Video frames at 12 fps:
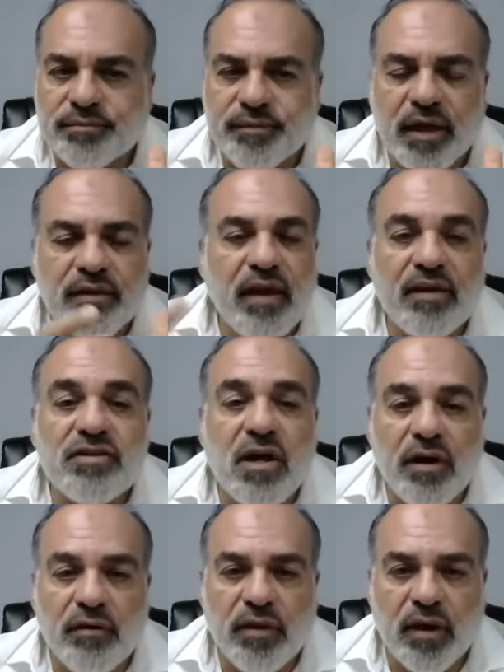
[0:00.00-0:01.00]
and the
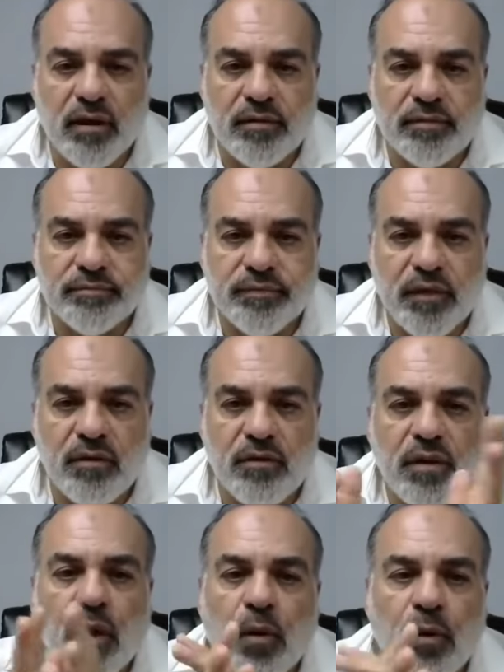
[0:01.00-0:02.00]
entire thing,
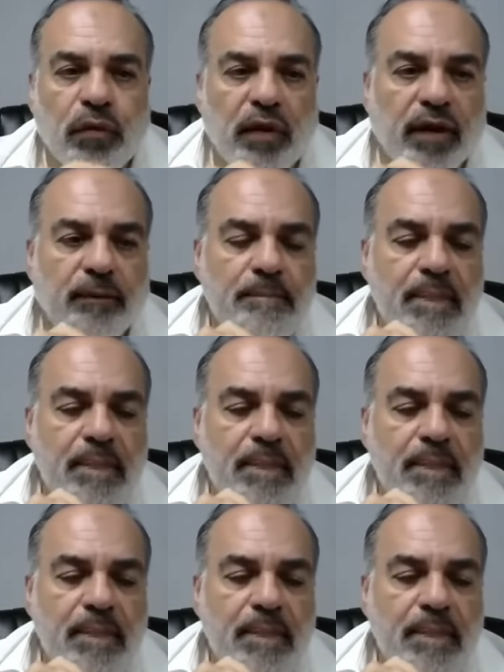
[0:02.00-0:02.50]
the whole thing.